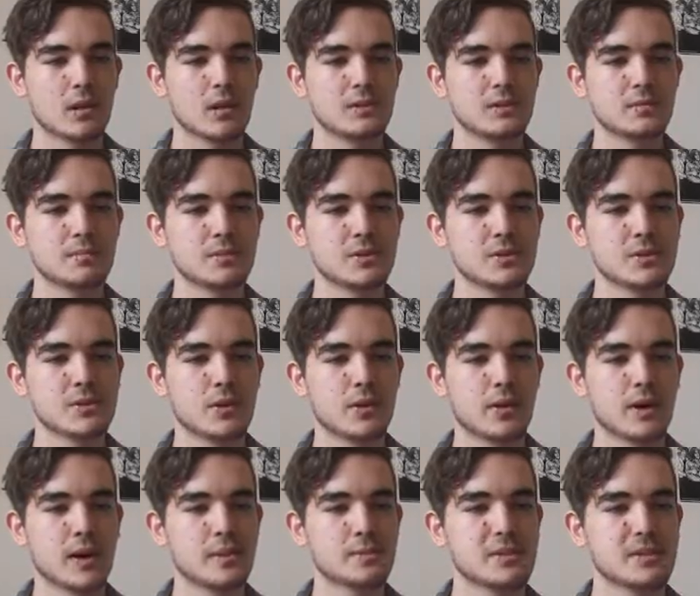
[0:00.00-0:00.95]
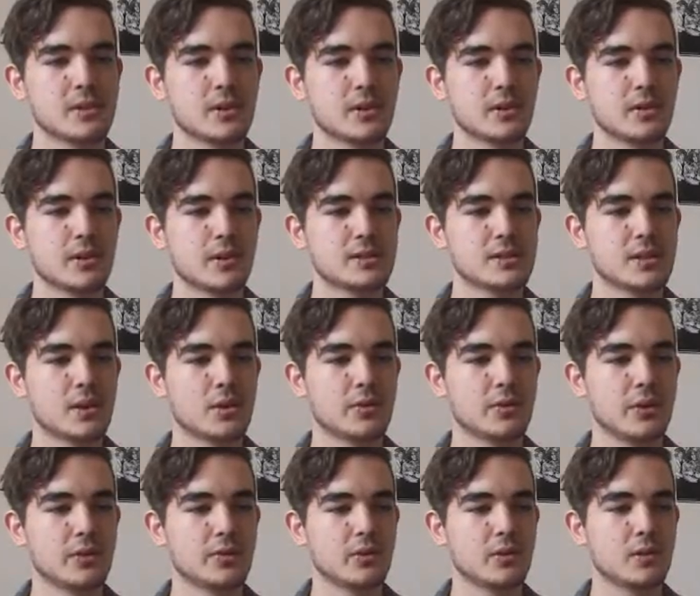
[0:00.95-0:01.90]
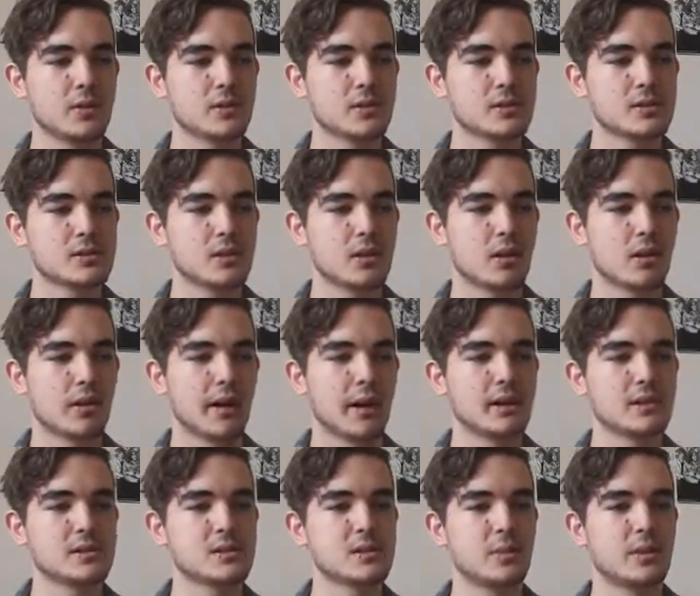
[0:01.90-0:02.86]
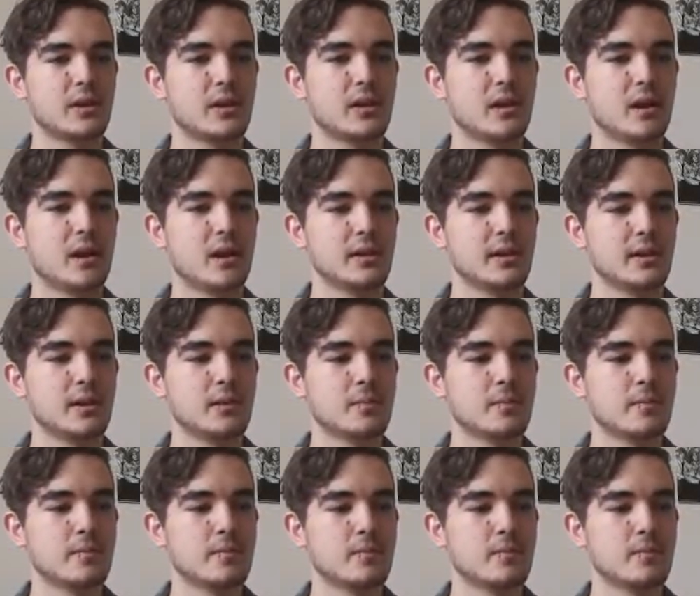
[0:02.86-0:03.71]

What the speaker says: Didn't Mr. Krabs tell you not to go near the hooks? Alright, so we got it.